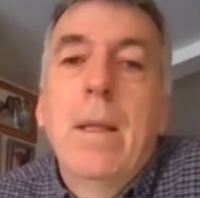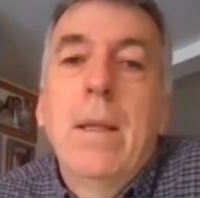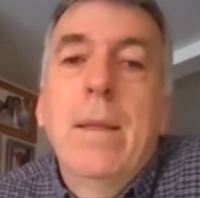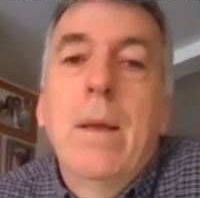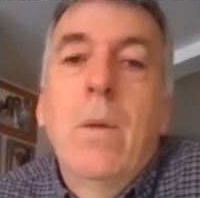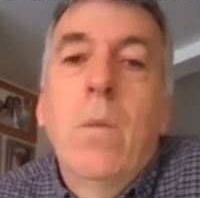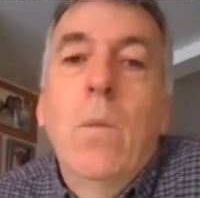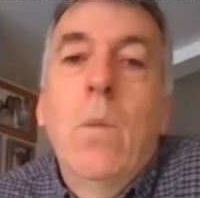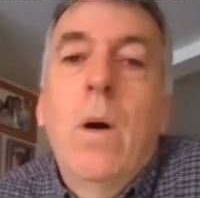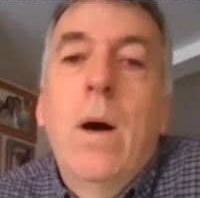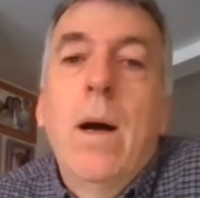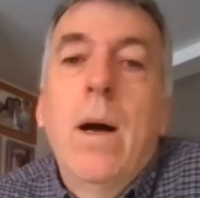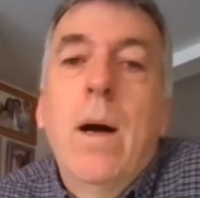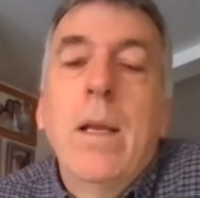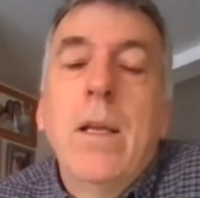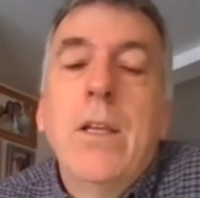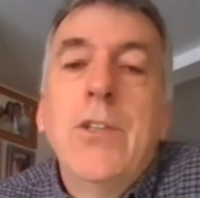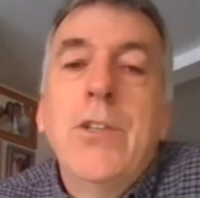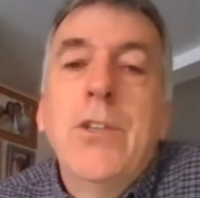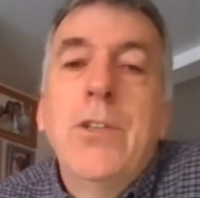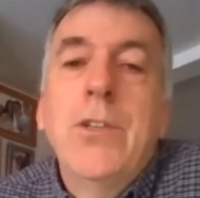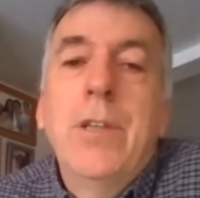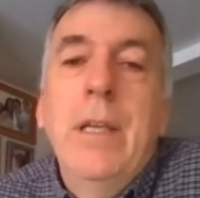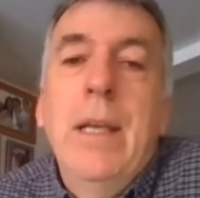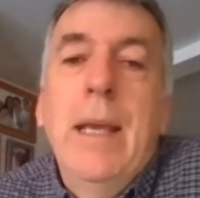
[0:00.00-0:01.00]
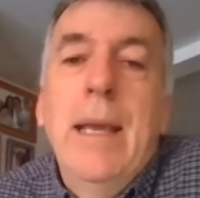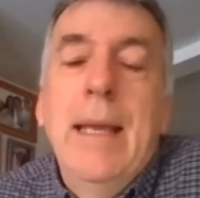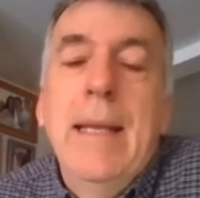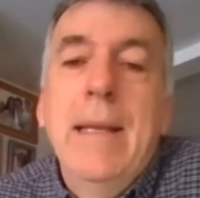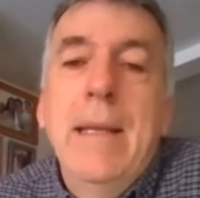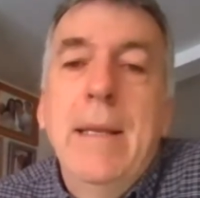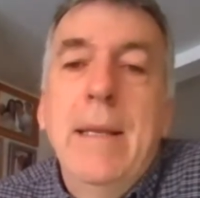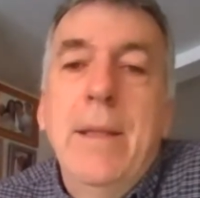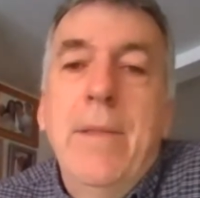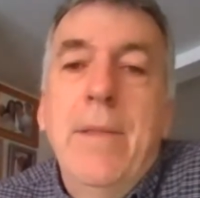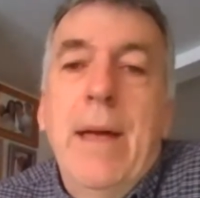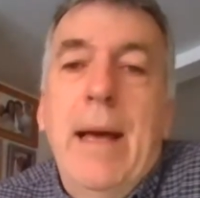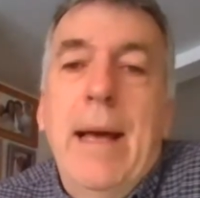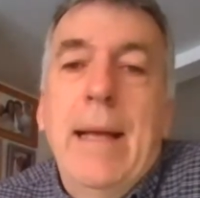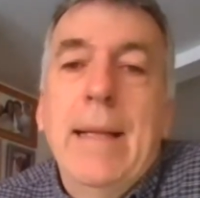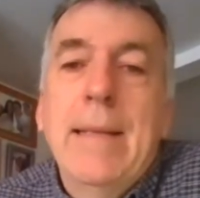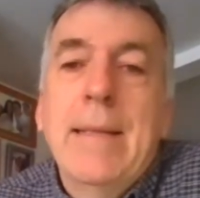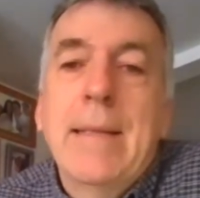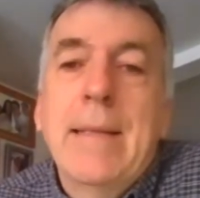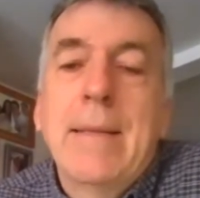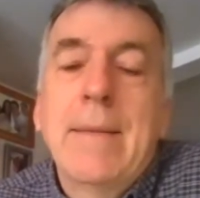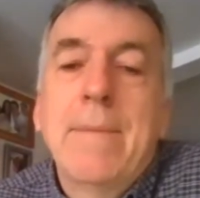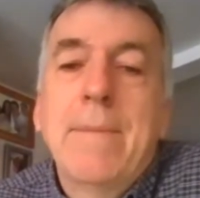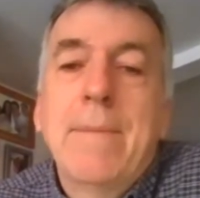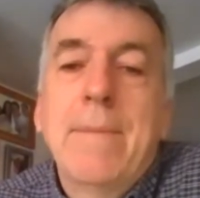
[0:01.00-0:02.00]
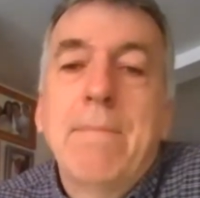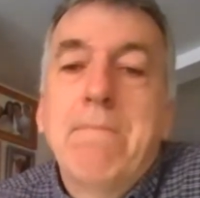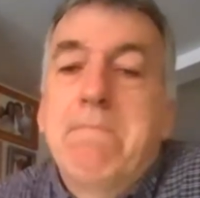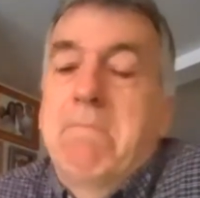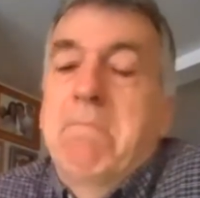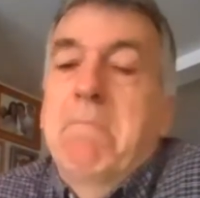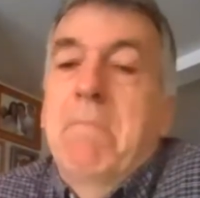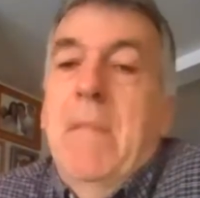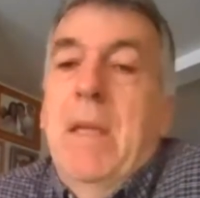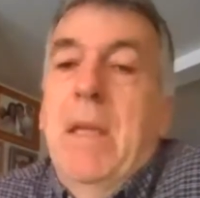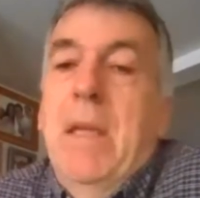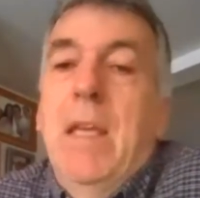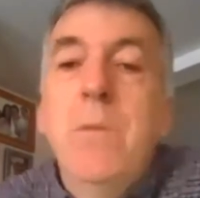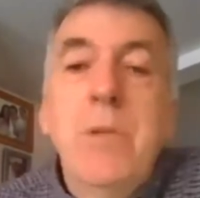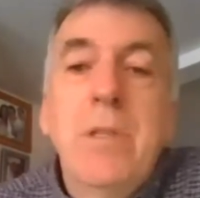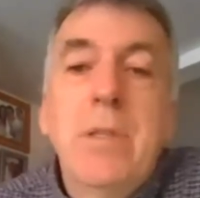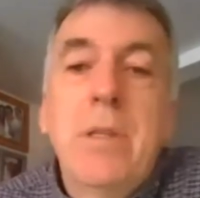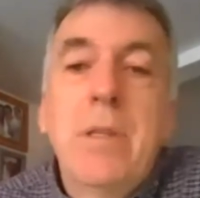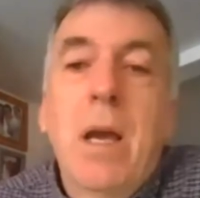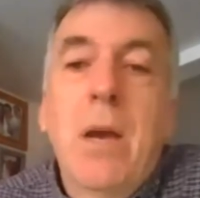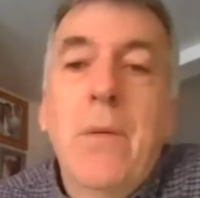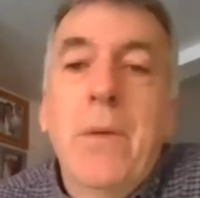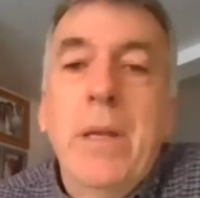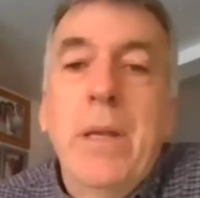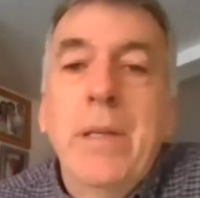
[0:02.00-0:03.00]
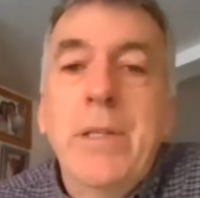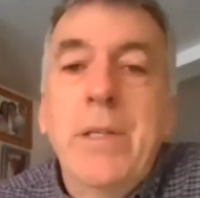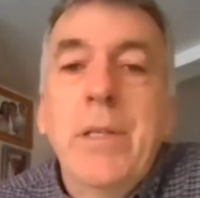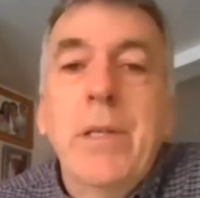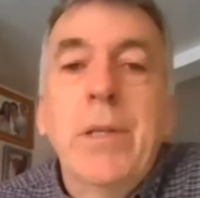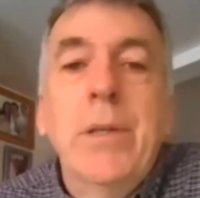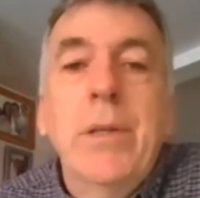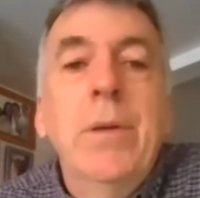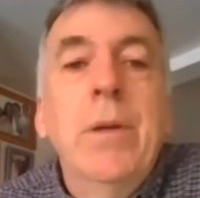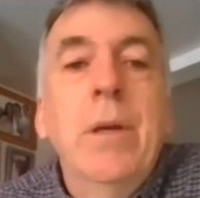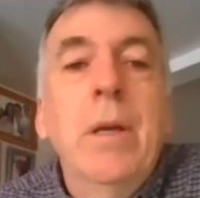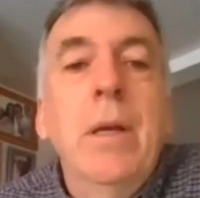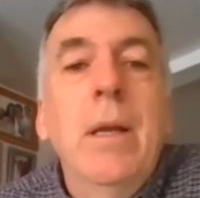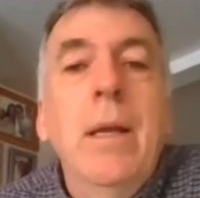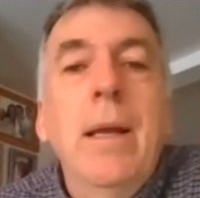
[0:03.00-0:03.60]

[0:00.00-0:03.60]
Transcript: then why should he hinder that? he was going to